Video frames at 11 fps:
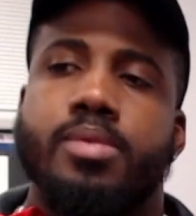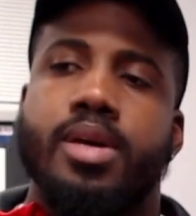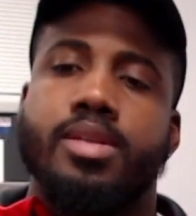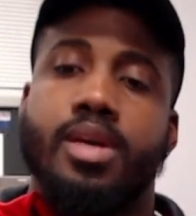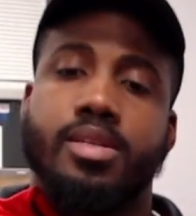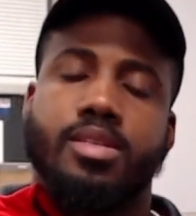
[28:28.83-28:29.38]

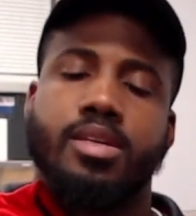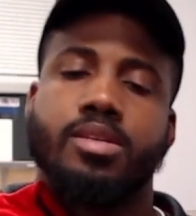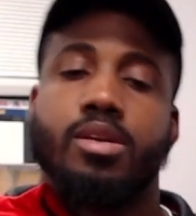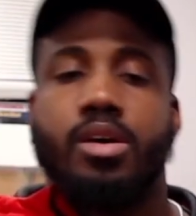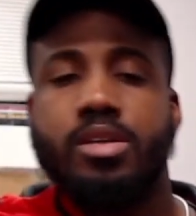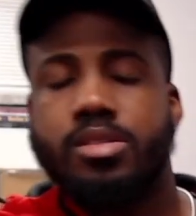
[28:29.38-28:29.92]
I think,
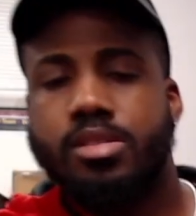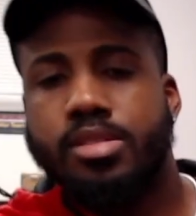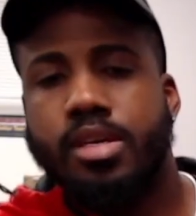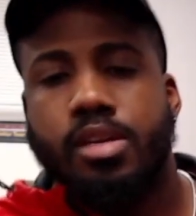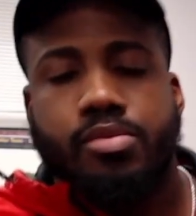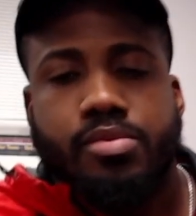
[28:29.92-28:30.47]
all right, to
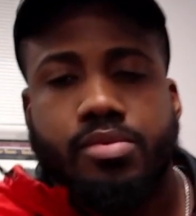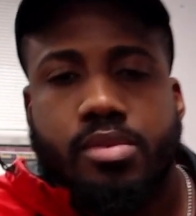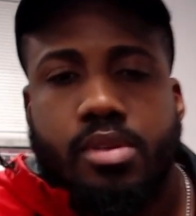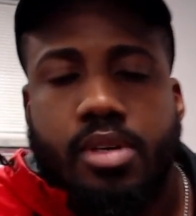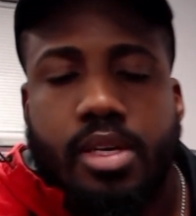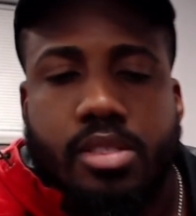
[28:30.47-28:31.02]
start off
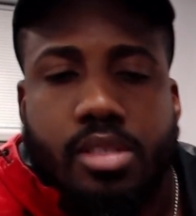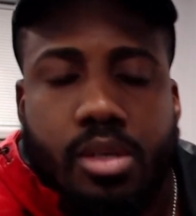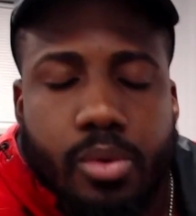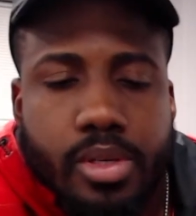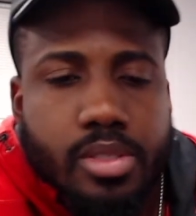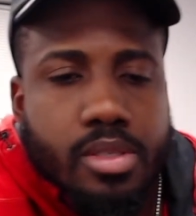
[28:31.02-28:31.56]
to answer your
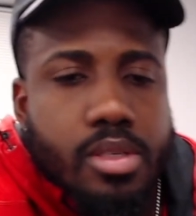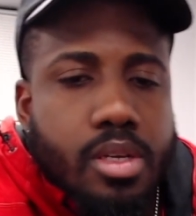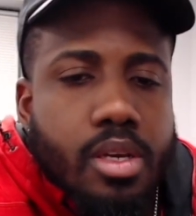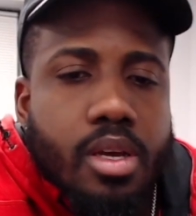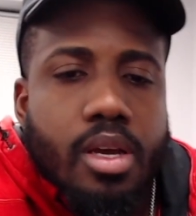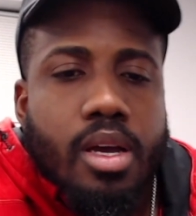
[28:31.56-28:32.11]
question,
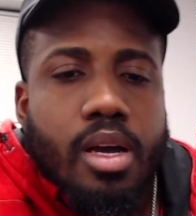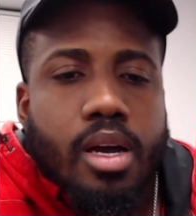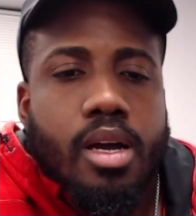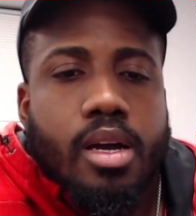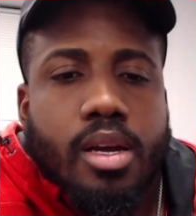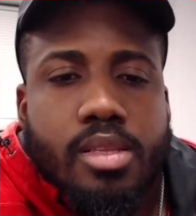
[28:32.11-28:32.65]

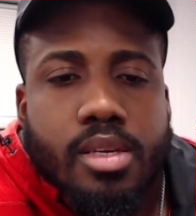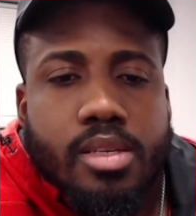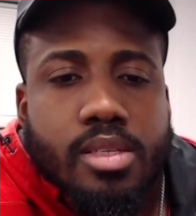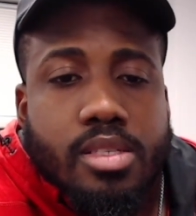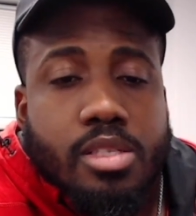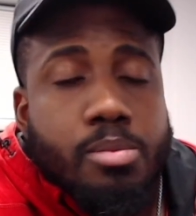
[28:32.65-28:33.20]
I think
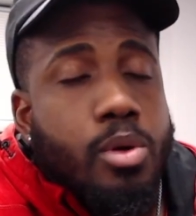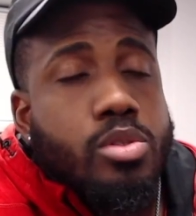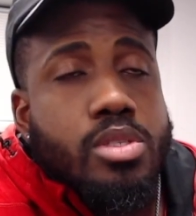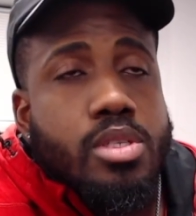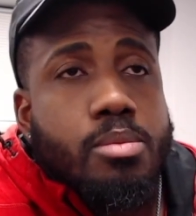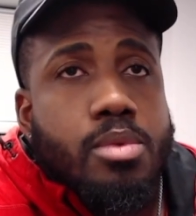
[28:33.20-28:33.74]
just
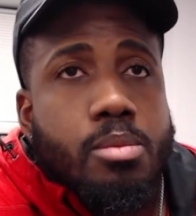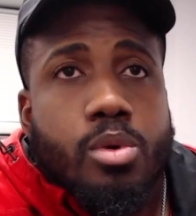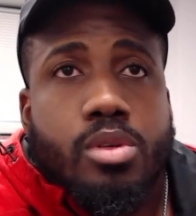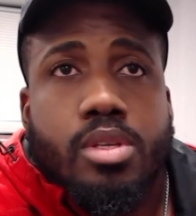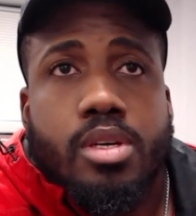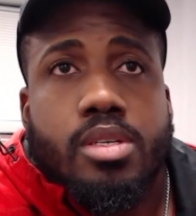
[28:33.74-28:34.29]
exposing them to
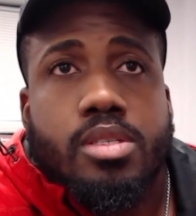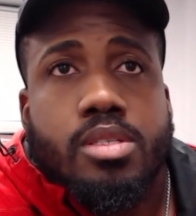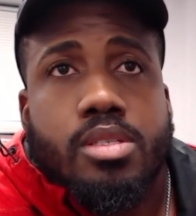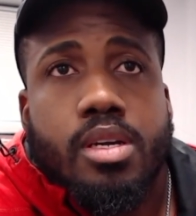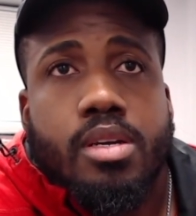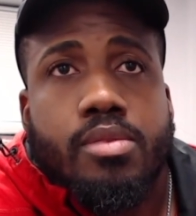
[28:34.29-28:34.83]
more things.
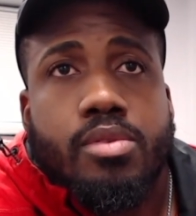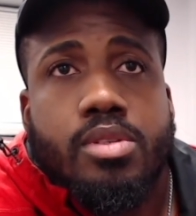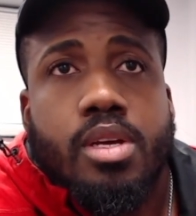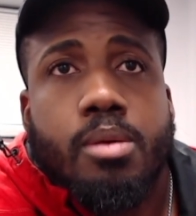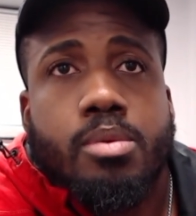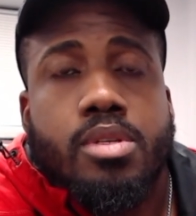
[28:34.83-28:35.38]
Like, for
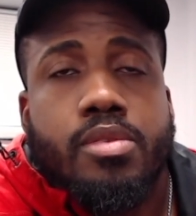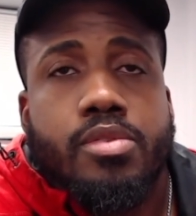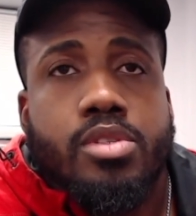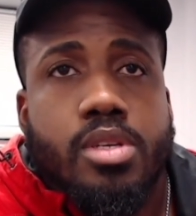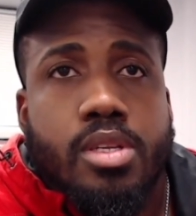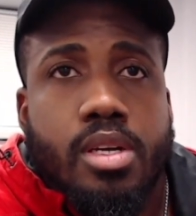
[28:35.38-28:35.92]
example, if you
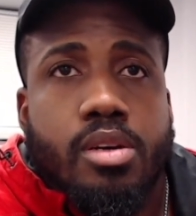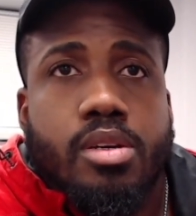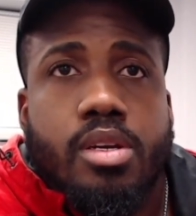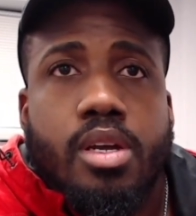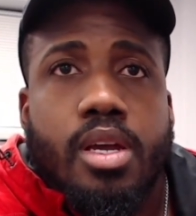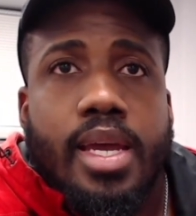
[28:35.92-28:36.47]
see they're
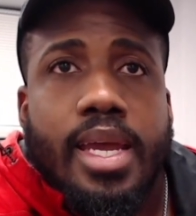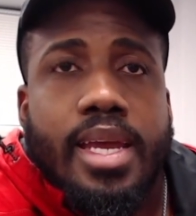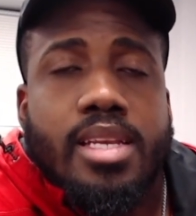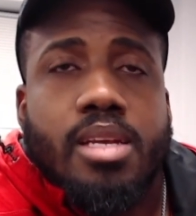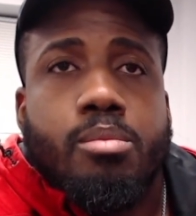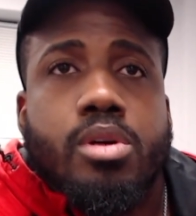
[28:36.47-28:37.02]

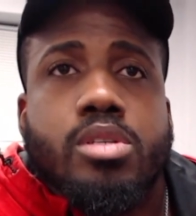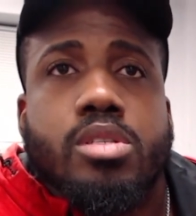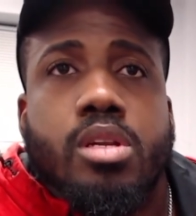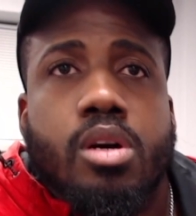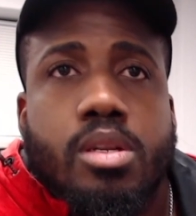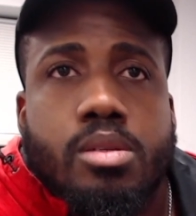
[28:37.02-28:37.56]
in their books a
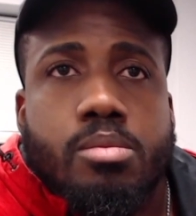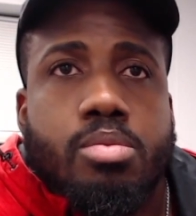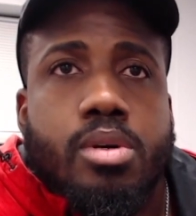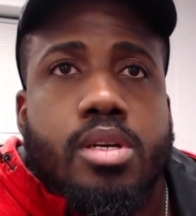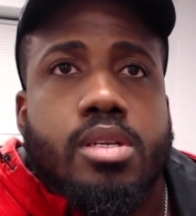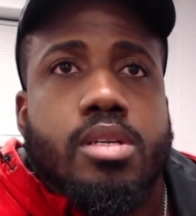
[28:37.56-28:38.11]
lot,
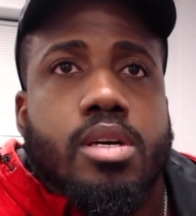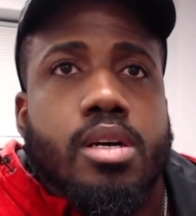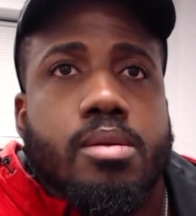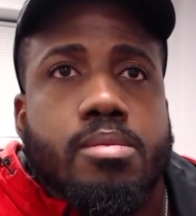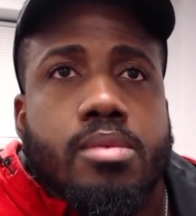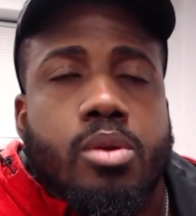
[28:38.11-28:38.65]
but
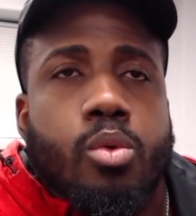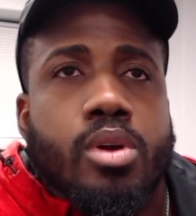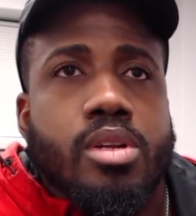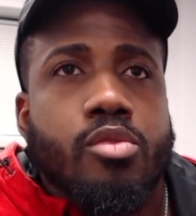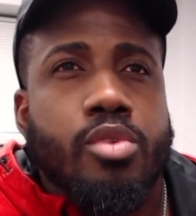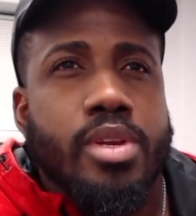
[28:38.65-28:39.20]
you want
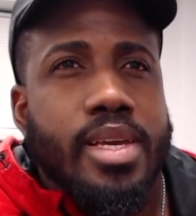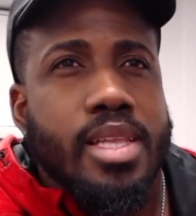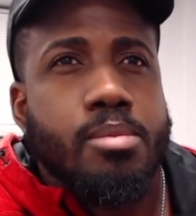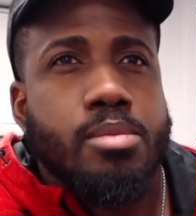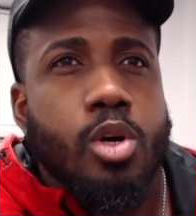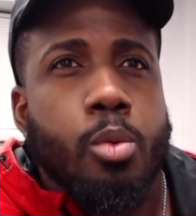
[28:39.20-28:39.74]
to really get
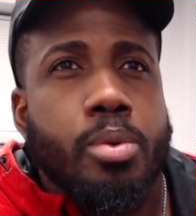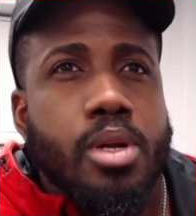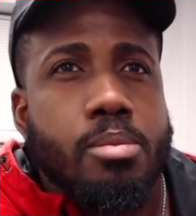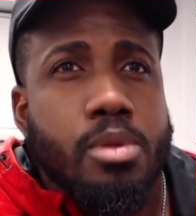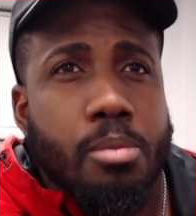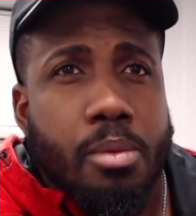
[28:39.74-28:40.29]
them to open
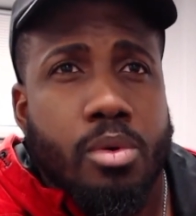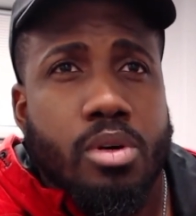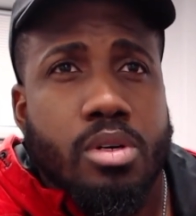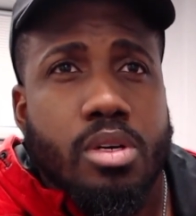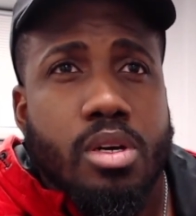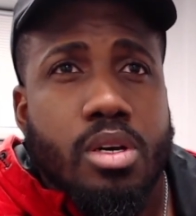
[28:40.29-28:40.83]
up, to be
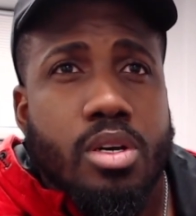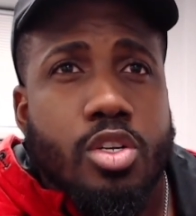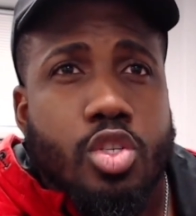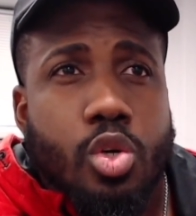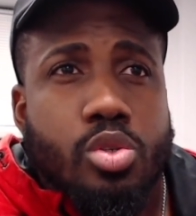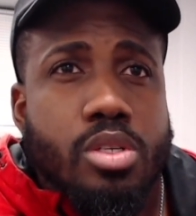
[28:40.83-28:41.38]
more
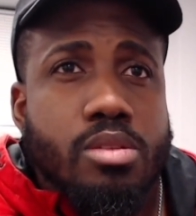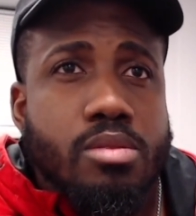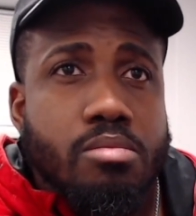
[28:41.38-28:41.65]
social,